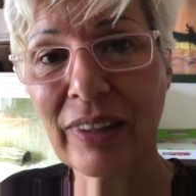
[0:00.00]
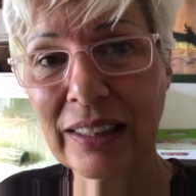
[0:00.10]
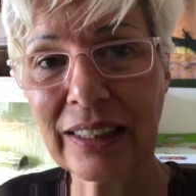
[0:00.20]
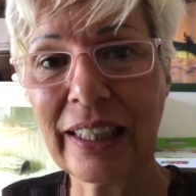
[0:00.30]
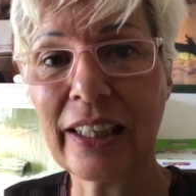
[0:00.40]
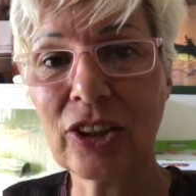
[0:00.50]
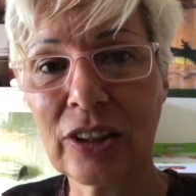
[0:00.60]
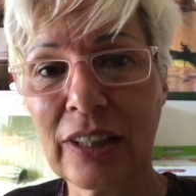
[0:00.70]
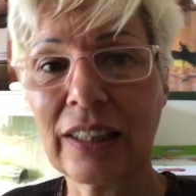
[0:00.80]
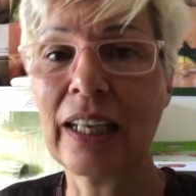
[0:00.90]
the
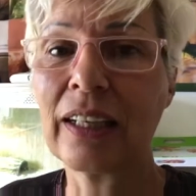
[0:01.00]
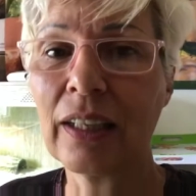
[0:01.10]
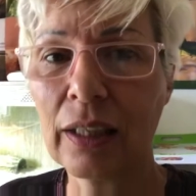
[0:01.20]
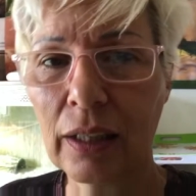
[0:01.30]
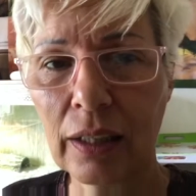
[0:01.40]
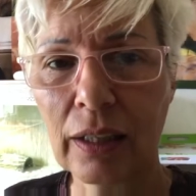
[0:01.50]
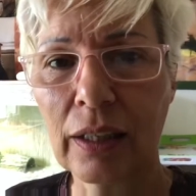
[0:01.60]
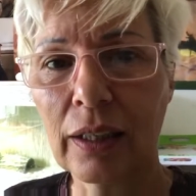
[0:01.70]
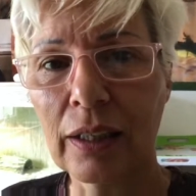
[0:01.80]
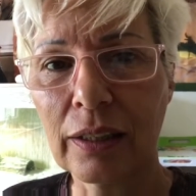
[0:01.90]
ventilation that I
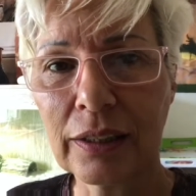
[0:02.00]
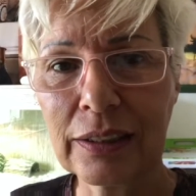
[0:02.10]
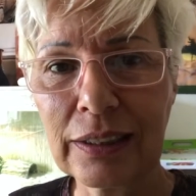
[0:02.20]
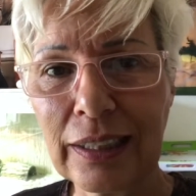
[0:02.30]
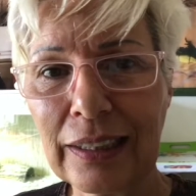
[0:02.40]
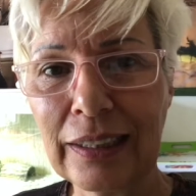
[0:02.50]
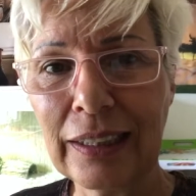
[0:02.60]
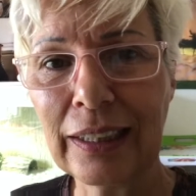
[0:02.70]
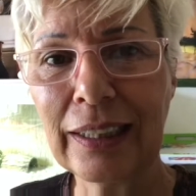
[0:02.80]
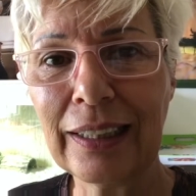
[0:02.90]

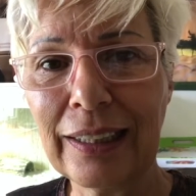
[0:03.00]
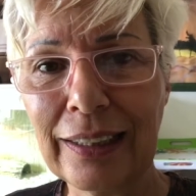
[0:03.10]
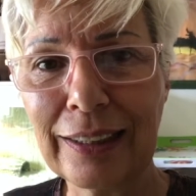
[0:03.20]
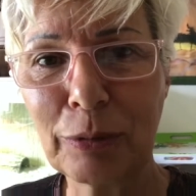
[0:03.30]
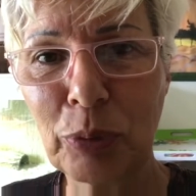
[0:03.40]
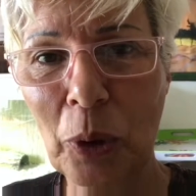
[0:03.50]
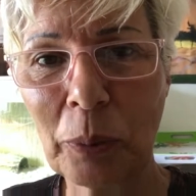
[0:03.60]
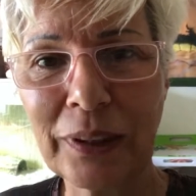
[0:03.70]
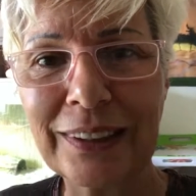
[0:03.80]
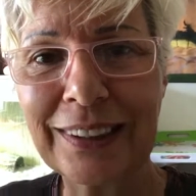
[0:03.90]
still
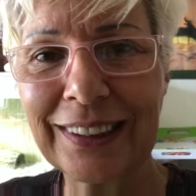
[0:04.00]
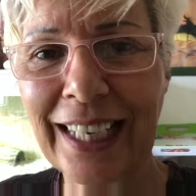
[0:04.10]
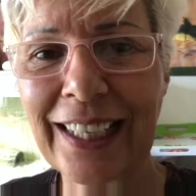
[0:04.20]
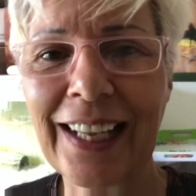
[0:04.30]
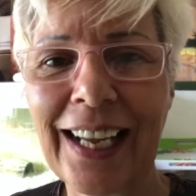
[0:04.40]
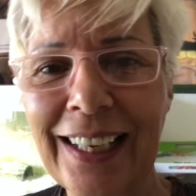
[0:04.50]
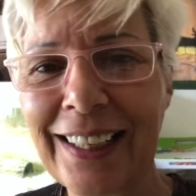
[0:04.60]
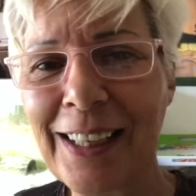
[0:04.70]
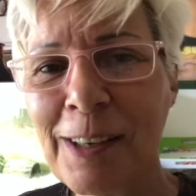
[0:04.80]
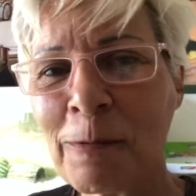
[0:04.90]
promised that
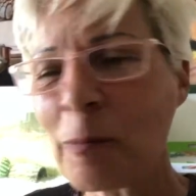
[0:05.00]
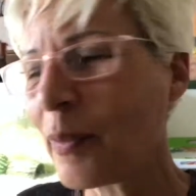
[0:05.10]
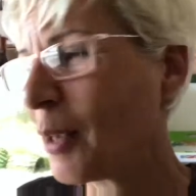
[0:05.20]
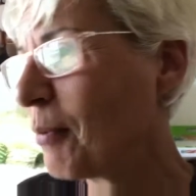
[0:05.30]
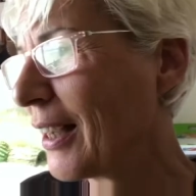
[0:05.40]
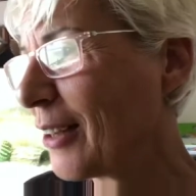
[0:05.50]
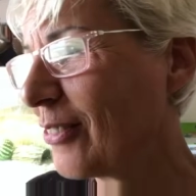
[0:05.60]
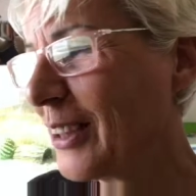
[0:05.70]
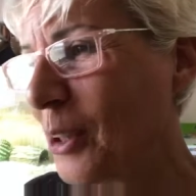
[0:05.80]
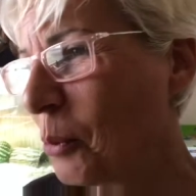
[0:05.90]
I make
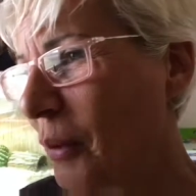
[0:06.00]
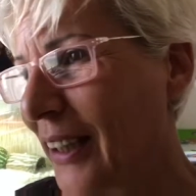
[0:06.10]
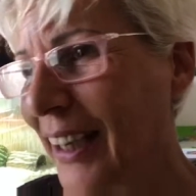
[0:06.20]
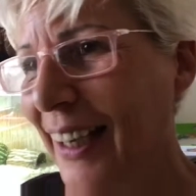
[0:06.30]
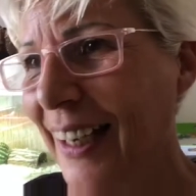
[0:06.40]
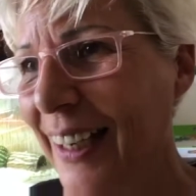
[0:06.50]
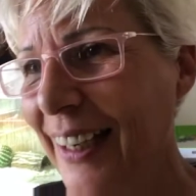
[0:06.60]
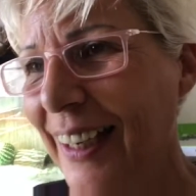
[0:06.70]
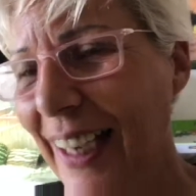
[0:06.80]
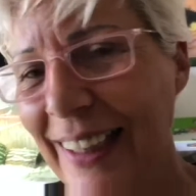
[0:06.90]
a video, but
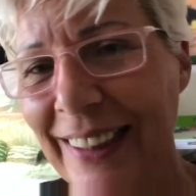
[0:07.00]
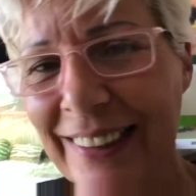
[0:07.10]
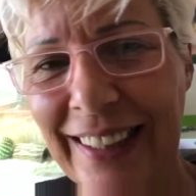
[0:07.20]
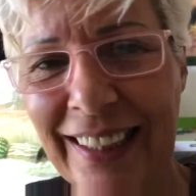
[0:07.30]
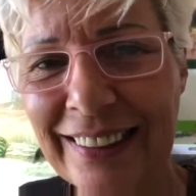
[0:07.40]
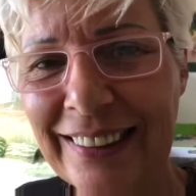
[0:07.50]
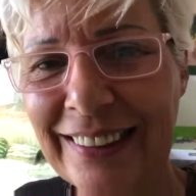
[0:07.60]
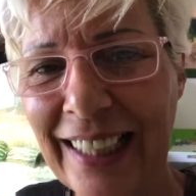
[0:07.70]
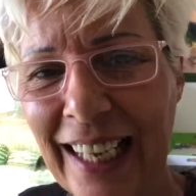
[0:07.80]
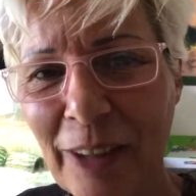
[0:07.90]
I didn't have
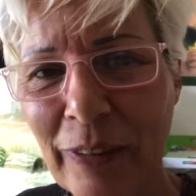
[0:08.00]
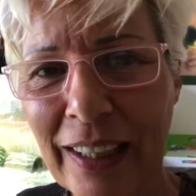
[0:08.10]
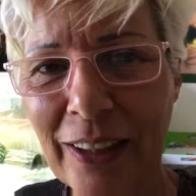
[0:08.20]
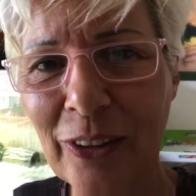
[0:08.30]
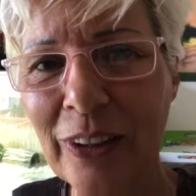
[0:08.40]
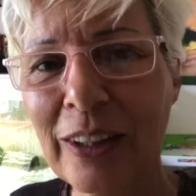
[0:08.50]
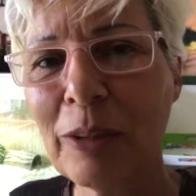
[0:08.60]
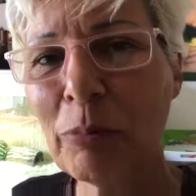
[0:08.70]
the time now,